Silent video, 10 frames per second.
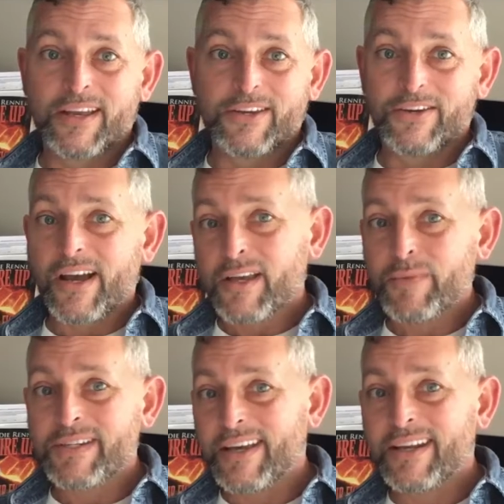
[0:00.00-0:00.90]
you're not going
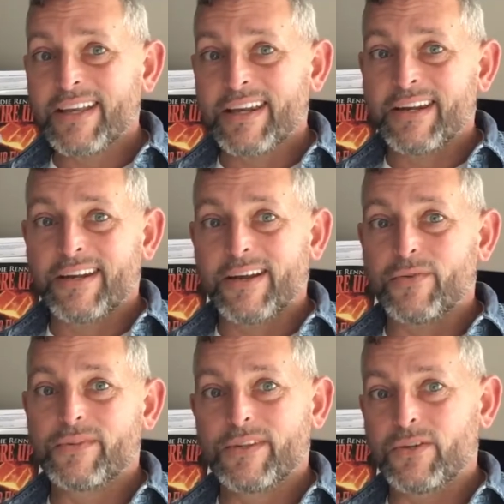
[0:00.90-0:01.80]
to be dedicated
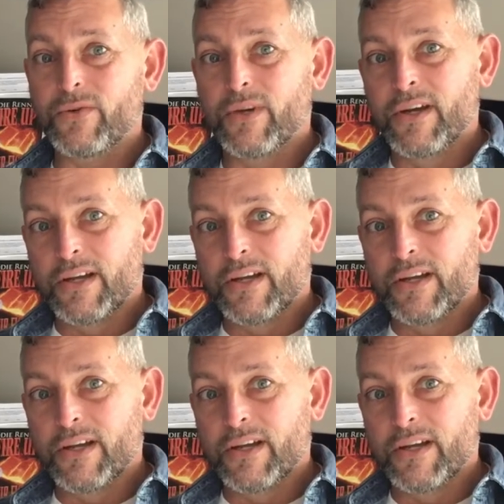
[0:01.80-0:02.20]
enough to